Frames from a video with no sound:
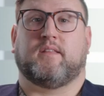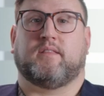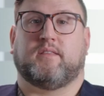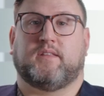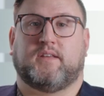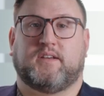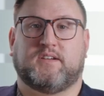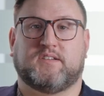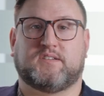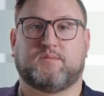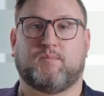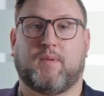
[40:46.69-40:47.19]

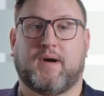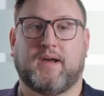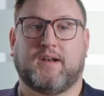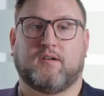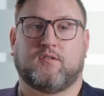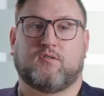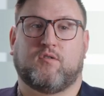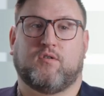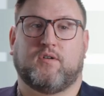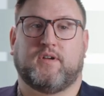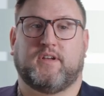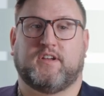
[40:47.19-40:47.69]
the spinal
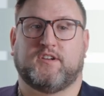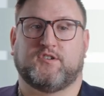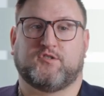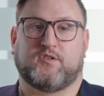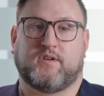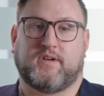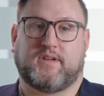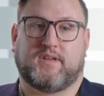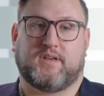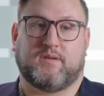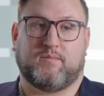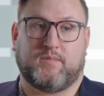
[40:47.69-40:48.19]
cord
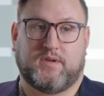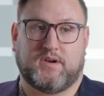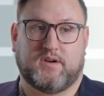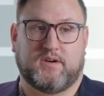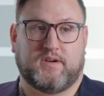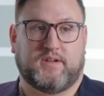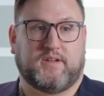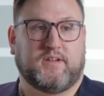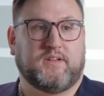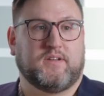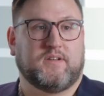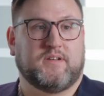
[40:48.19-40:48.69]
injury
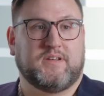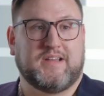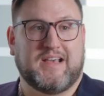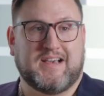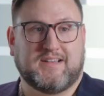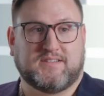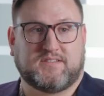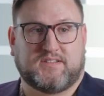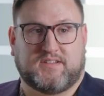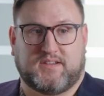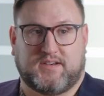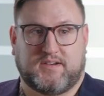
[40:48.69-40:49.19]
community,
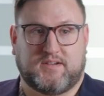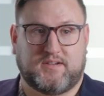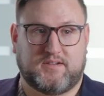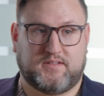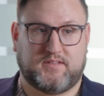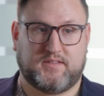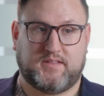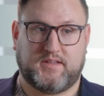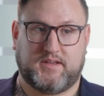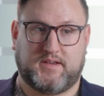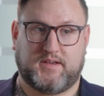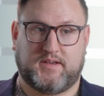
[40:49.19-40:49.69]

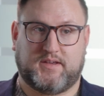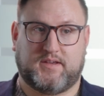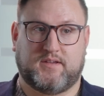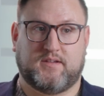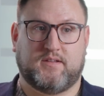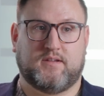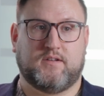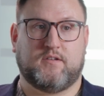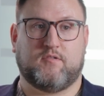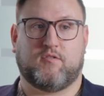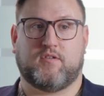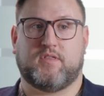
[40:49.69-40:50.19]
NASCIC, the
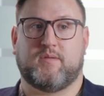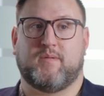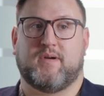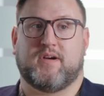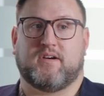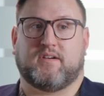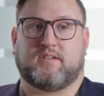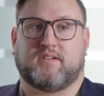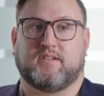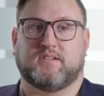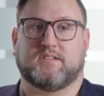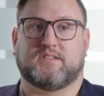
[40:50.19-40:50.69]
North
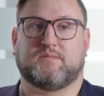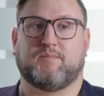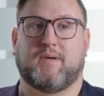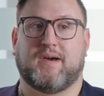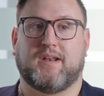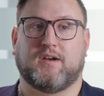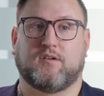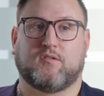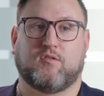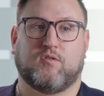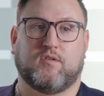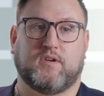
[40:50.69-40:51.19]
American
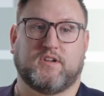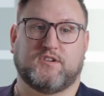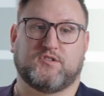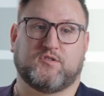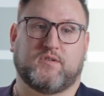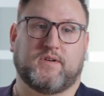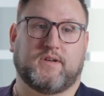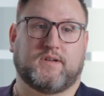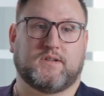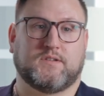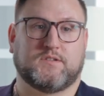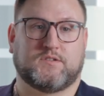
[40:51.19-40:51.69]
Spinal Cord
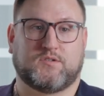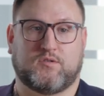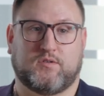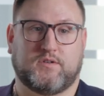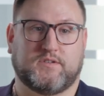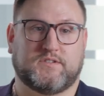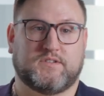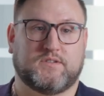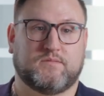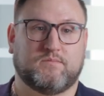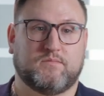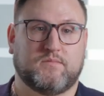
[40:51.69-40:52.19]
Injury
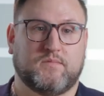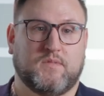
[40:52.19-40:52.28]
Consortium,